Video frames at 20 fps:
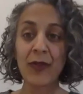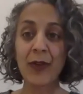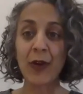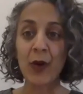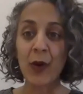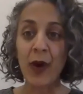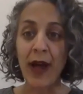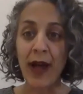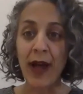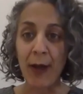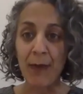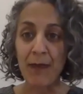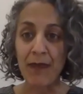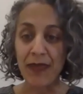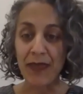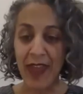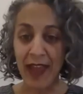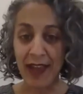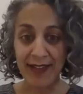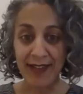So
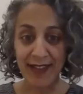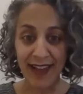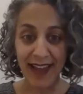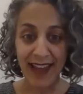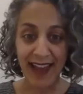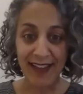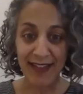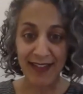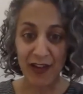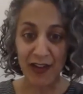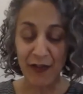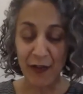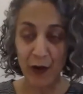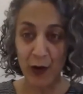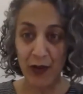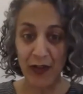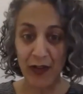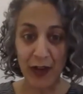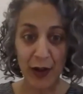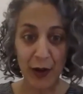thanks again to
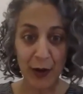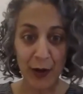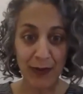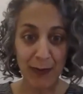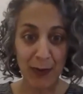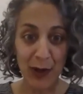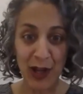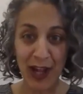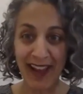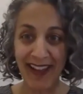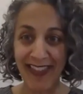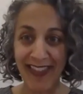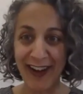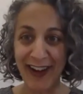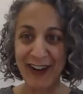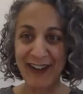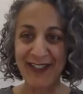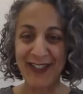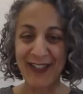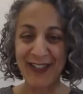folks that are putting
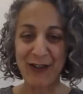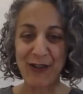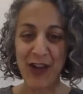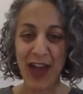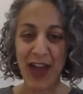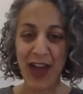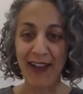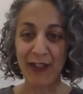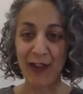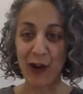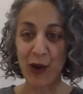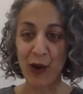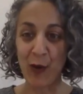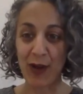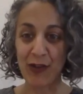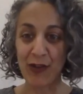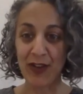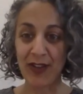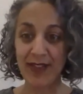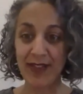their chat and their
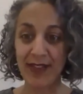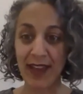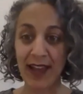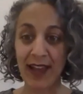questions.